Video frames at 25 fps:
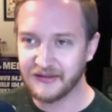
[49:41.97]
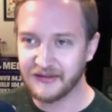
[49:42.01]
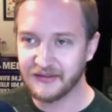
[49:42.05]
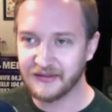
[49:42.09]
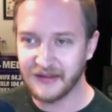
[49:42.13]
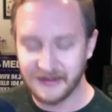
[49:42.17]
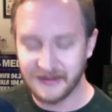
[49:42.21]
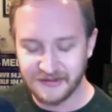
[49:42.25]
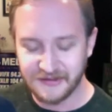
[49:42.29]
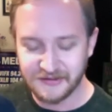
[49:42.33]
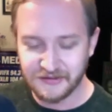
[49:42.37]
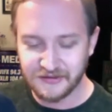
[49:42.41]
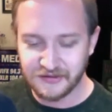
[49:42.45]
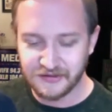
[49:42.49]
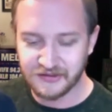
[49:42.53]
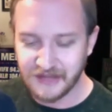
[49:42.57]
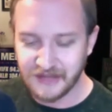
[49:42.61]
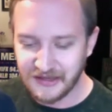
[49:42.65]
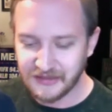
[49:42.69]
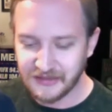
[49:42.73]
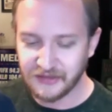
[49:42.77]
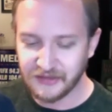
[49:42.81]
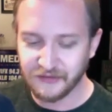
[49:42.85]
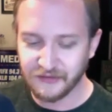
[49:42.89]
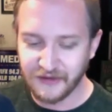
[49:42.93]
they
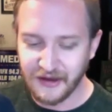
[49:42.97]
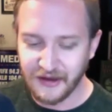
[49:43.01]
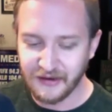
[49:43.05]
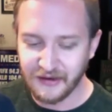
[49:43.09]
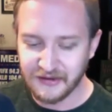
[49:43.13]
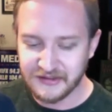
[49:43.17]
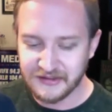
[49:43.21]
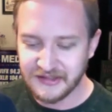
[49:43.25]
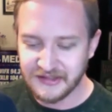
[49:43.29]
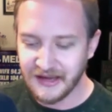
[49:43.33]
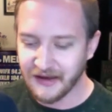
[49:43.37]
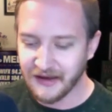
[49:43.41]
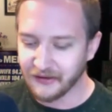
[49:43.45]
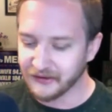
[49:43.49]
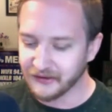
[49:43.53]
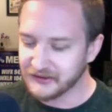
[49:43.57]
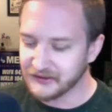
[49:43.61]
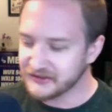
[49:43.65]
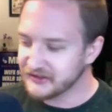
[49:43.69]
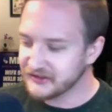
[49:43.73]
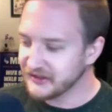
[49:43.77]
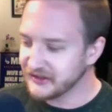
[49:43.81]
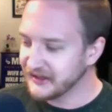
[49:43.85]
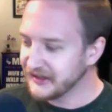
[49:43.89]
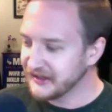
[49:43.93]
take the vow of
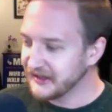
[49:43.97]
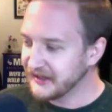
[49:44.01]
silence